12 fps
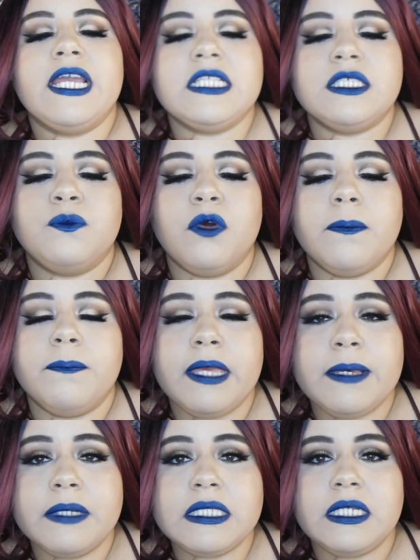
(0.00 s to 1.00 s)
gets more
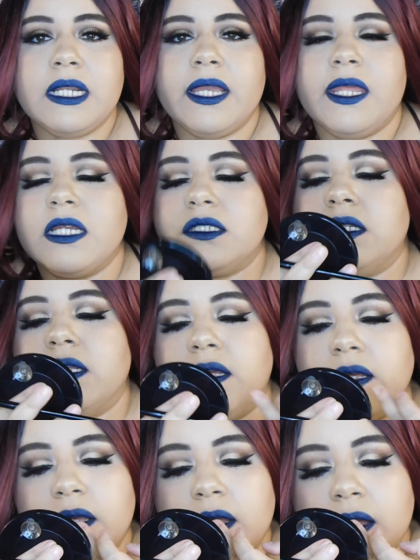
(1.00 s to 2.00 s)
pigmented, like
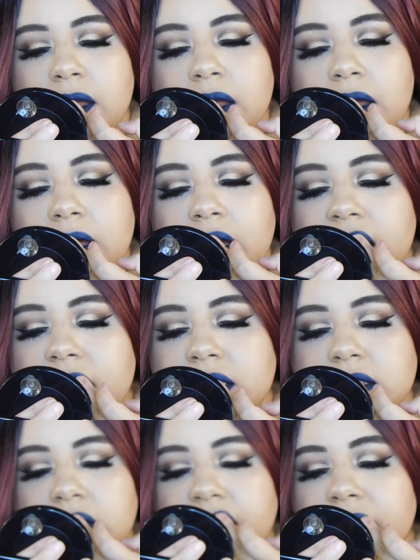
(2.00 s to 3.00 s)
actually
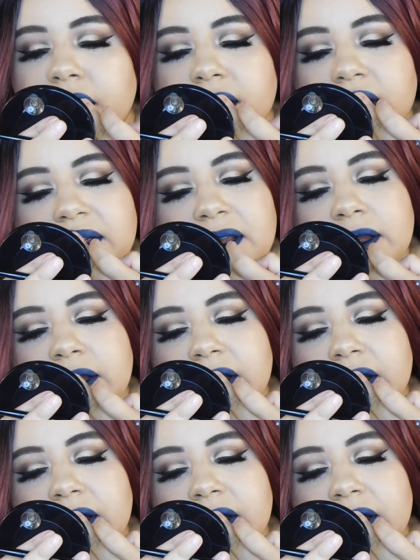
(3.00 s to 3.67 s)
gets darker.